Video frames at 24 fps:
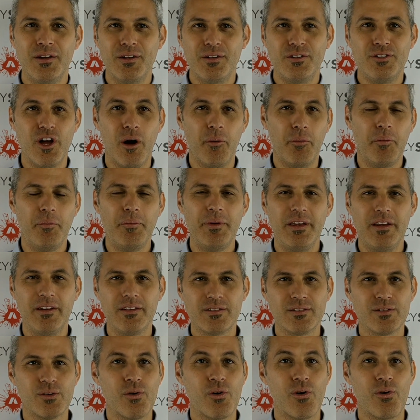Dopamine
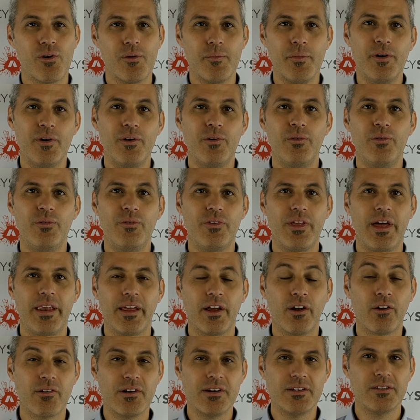is the hormone that
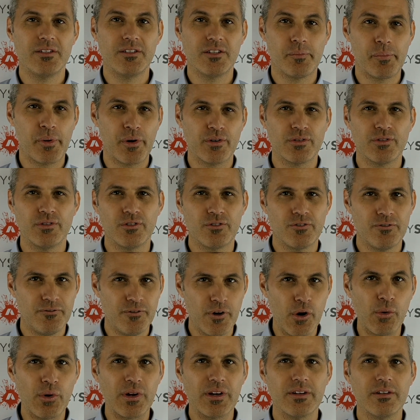increases the person's
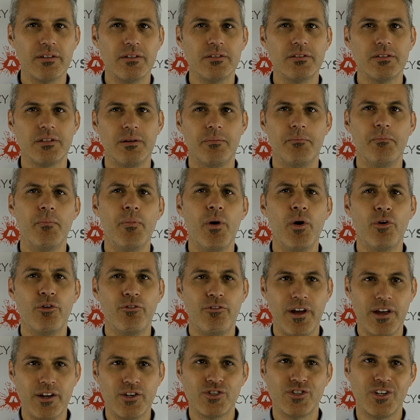focus and
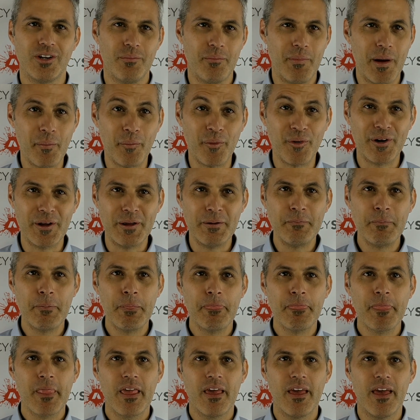motivation and memory.
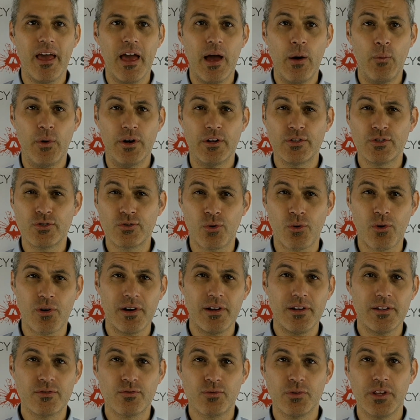And when a
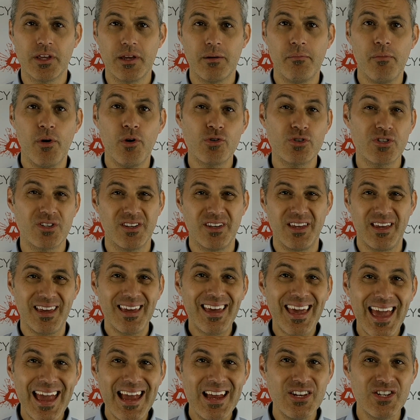story is really emotionally
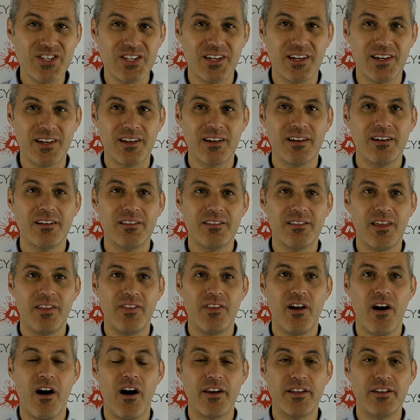engaging, then
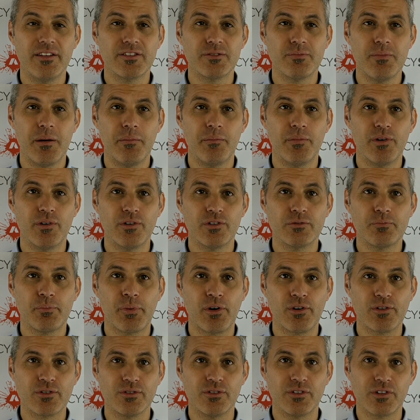the audience member's
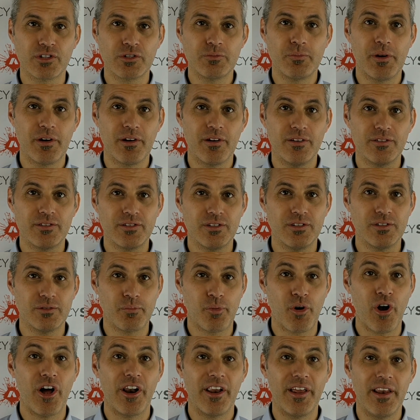personal experience is
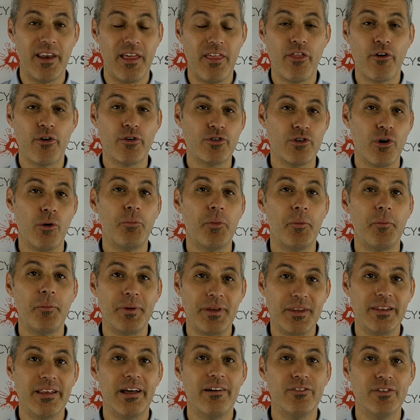brought in and their
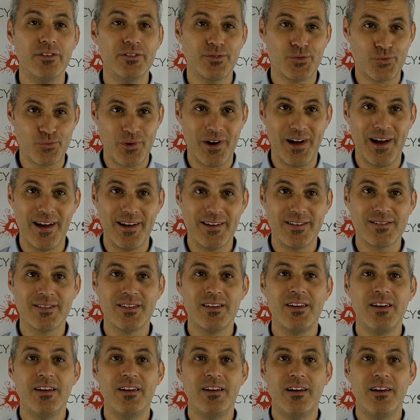dopamine levels rise.
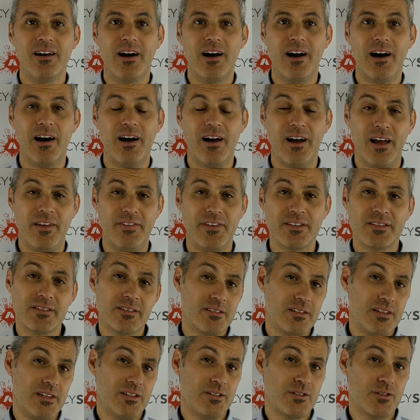And this
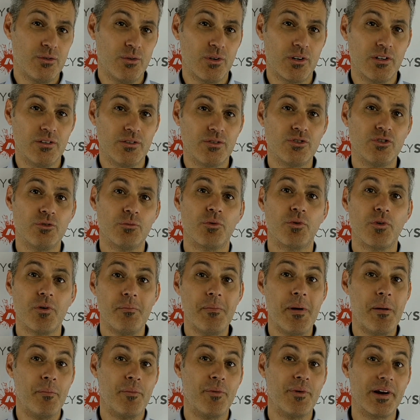leads to a consumer
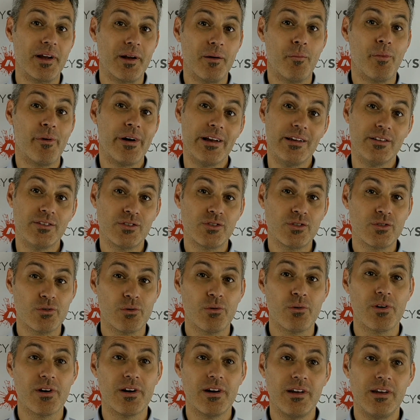remembering a brand's
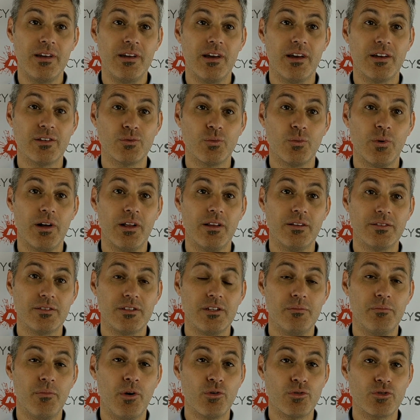story as well as
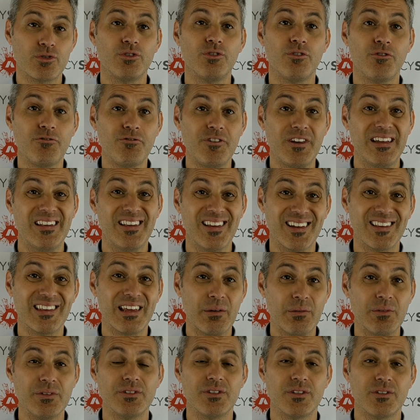the emotional feeling
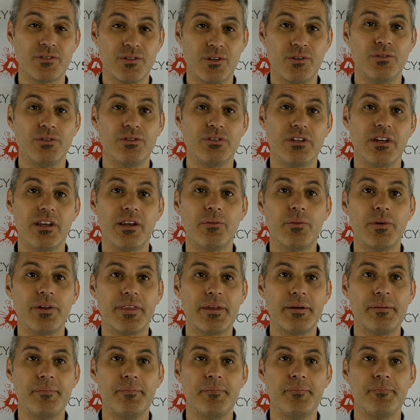that was associated with
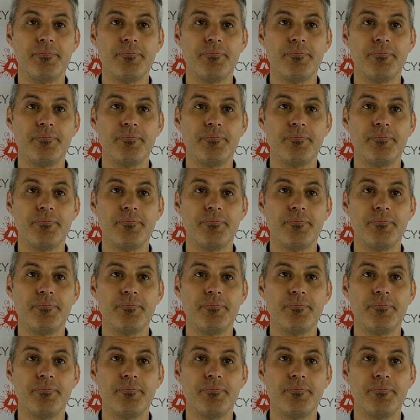it.